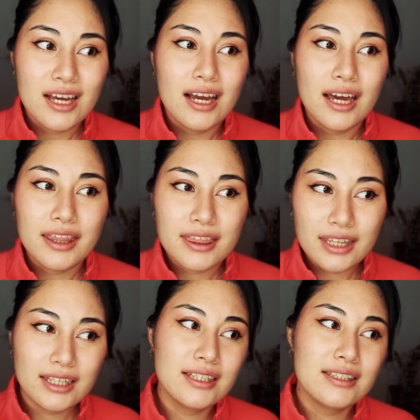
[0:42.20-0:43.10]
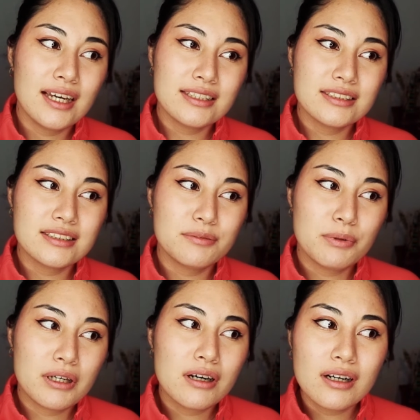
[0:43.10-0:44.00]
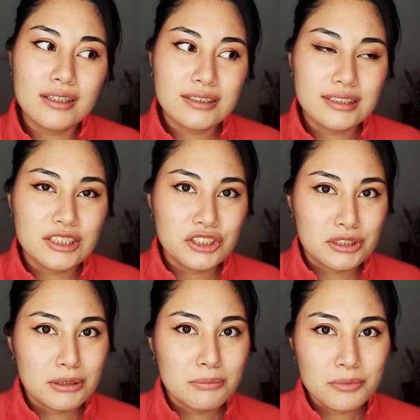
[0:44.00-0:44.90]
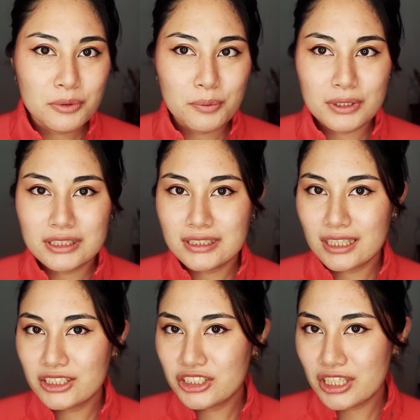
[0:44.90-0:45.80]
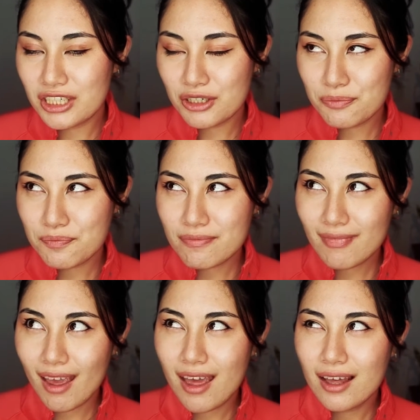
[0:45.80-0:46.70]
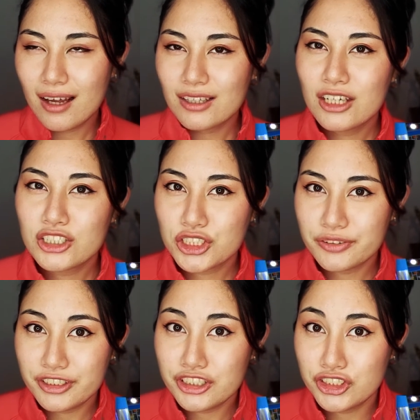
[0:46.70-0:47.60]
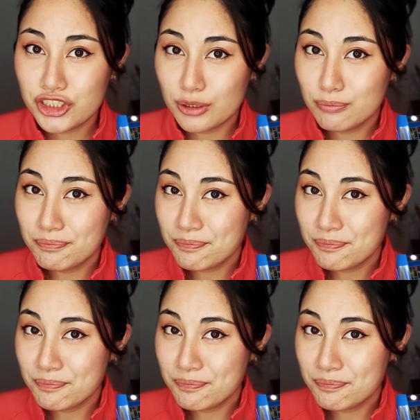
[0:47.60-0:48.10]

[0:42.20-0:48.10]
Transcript: I think that's because the gym was such a luxurious gym.